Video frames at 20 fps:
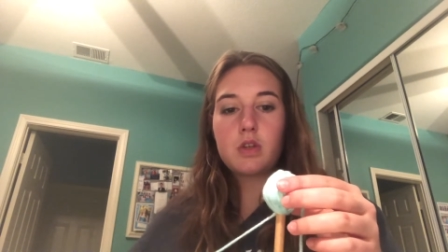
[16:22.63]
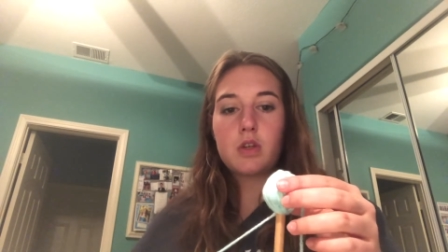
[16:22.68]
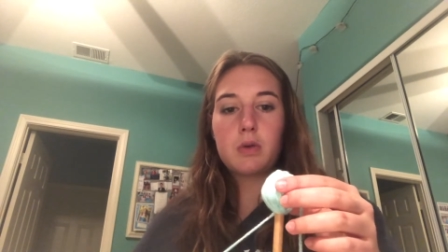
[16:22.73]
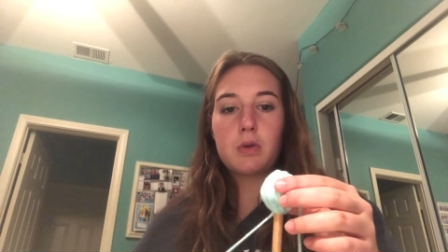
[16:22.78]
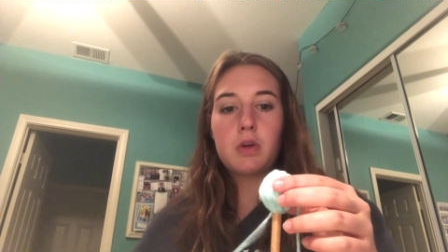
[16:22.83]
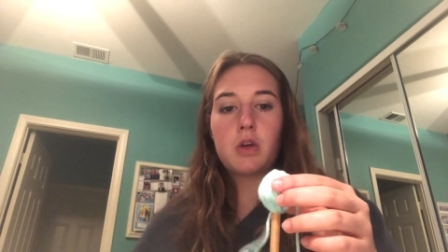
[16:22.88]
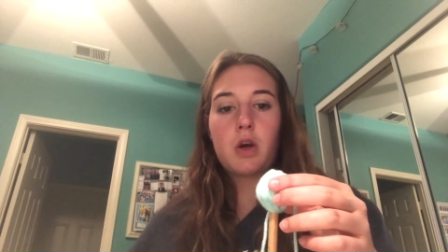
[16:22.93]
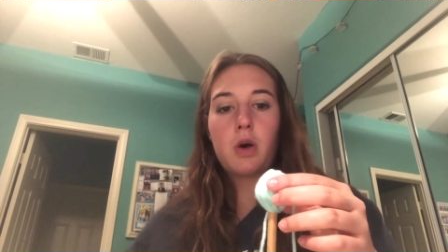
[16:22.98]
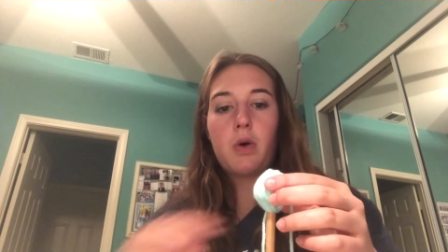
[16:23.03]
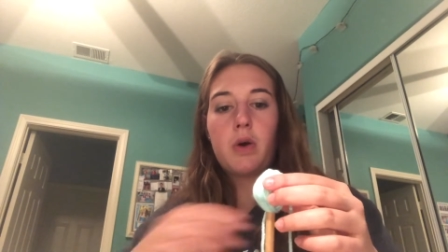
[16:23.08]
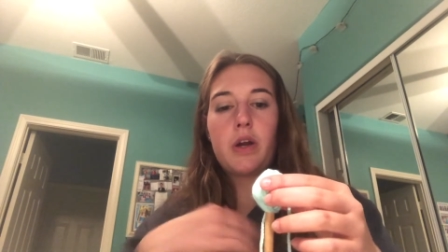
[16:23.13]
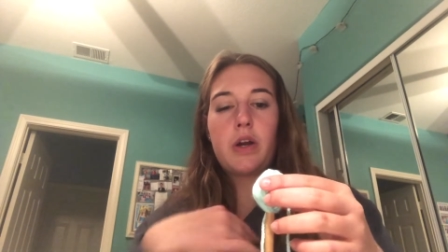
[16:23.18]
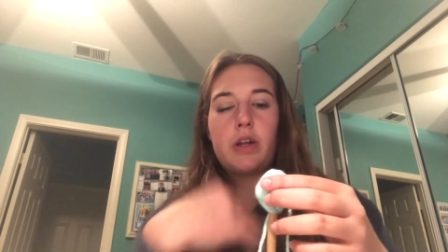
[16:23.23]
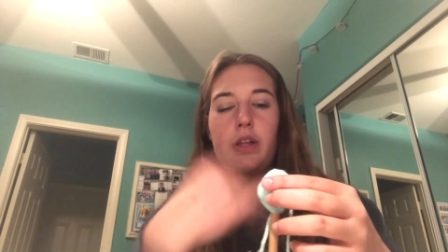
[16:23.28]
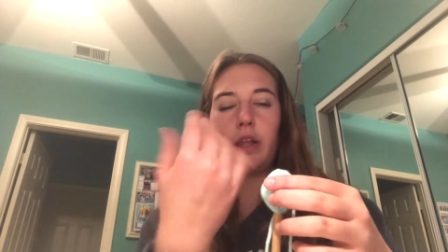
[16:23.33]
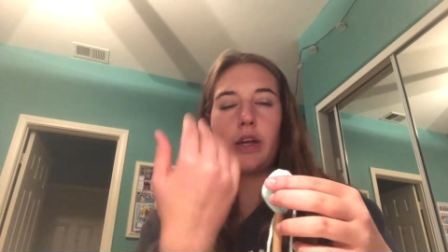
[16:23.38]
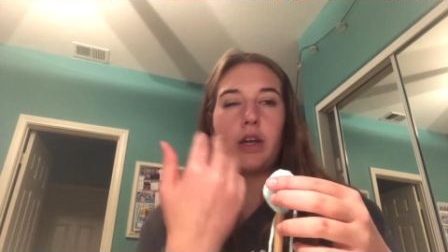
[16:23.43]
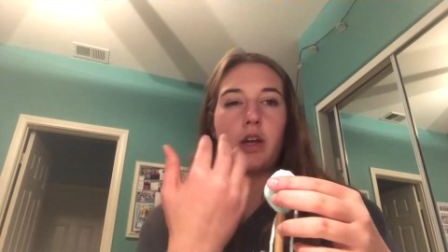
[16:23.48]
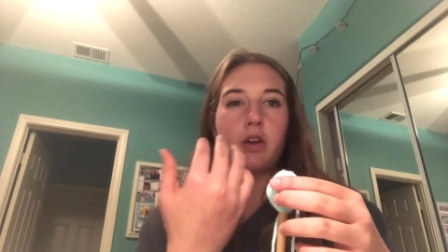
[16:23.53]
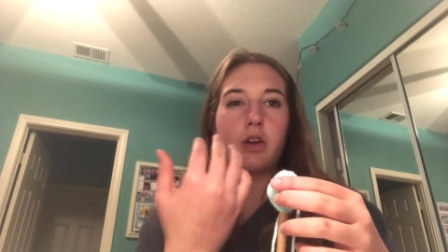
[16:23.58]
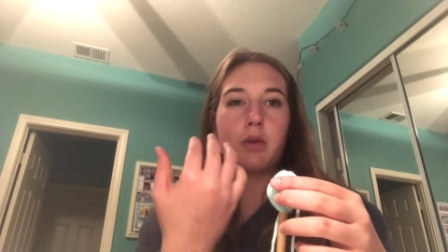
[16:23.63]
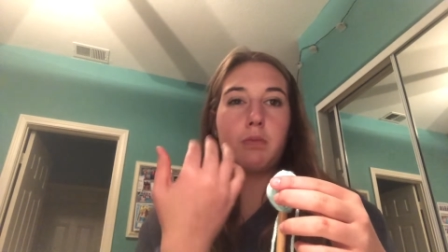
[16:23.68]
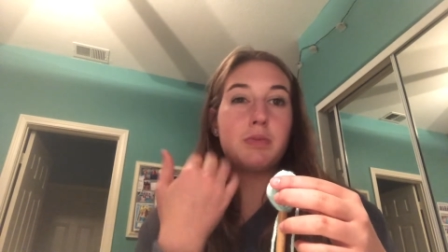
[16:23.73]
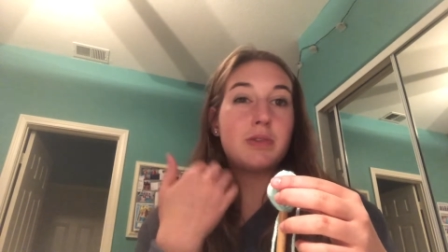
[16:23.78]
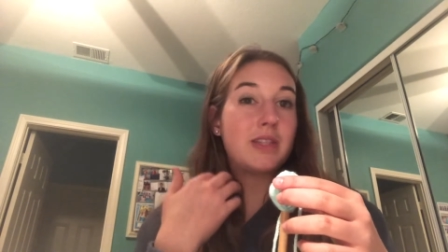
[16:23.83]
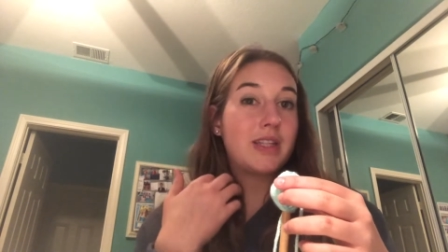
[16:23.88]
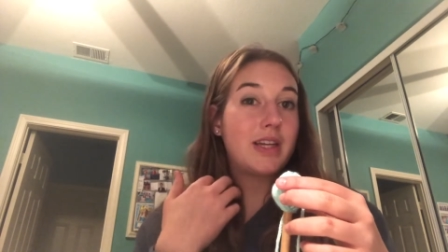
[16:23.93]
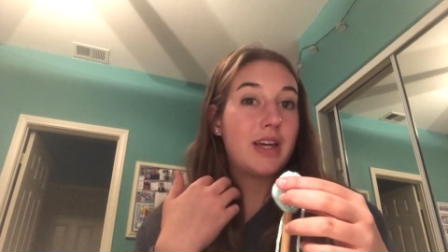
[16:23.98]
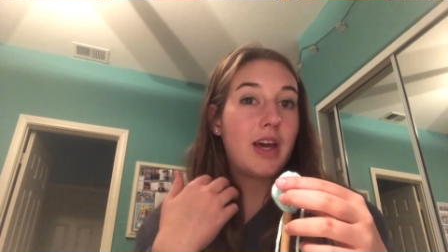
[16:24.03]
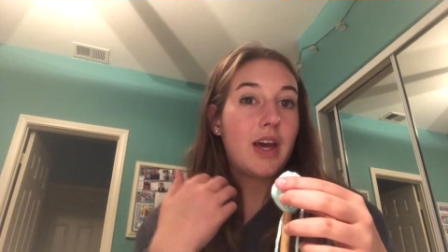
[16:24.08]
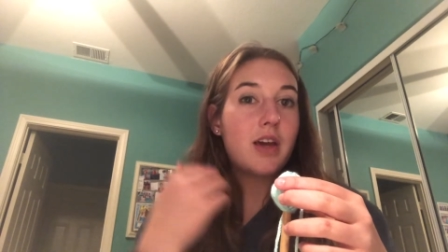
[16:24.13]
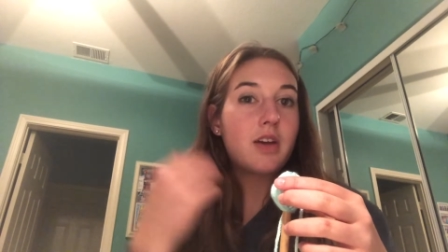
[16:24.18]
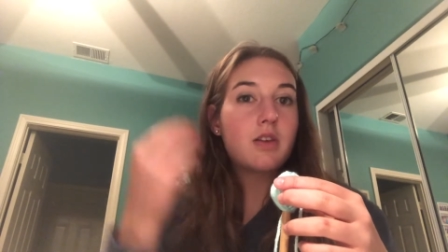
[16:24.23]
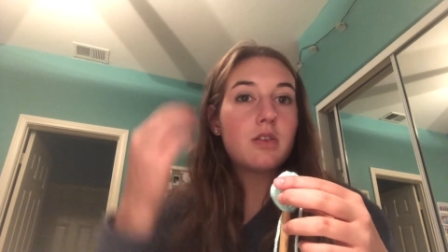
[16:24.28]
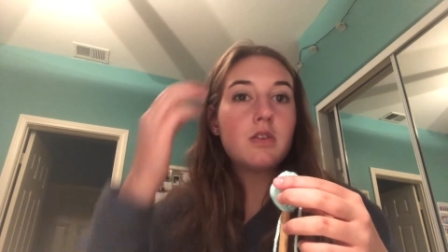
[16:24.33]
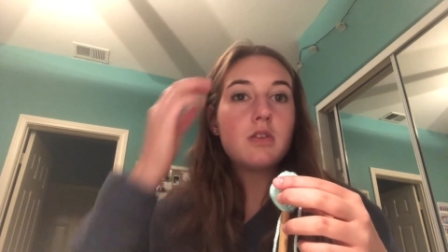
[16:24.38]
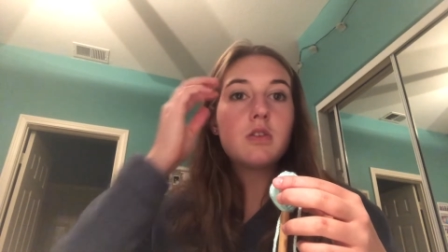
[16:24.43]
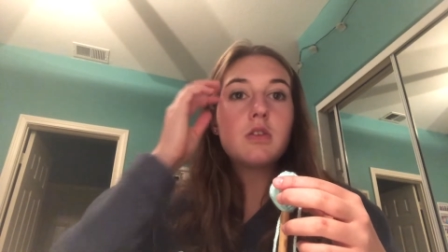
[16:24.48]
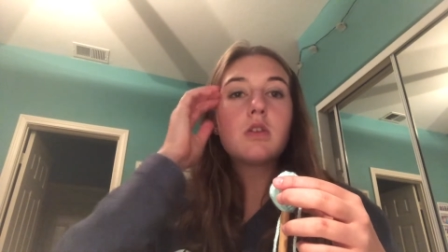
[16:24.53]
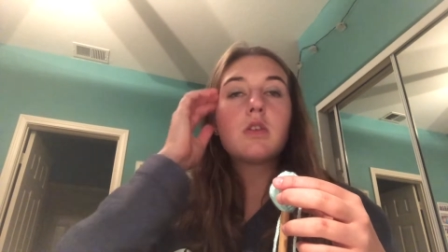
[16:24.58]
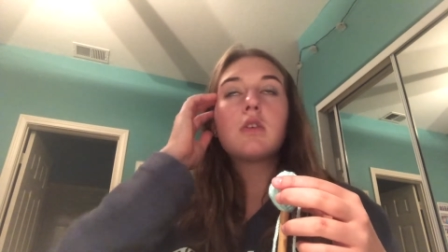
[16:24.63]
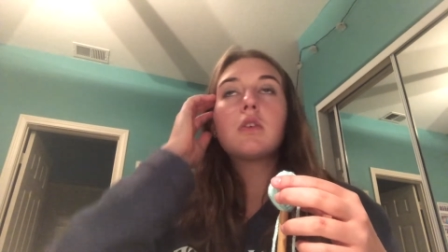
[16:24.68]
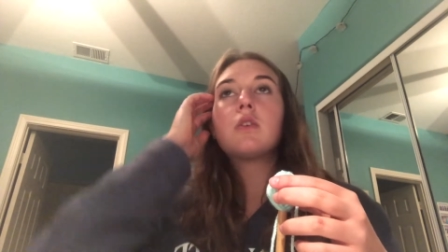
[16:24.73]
go at it like a complete angle.